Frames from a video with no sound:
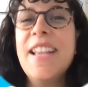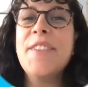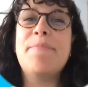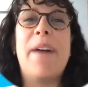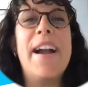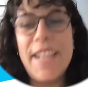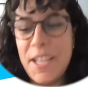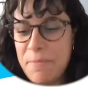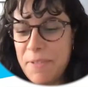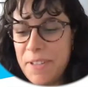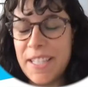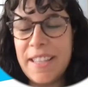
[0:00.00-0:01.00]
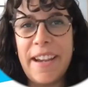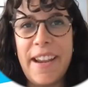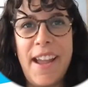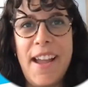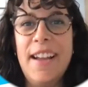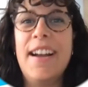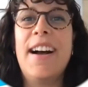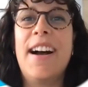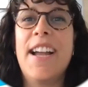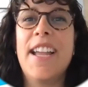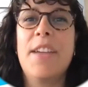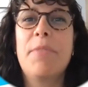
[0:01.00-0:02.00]
My name is Andrea.
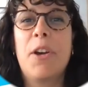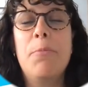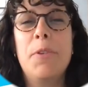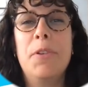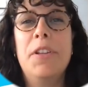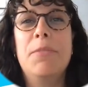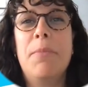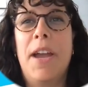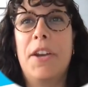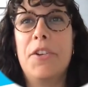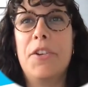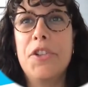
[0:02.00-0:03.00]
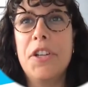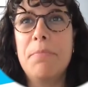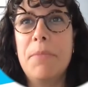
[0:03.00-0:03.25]
I am a community manager.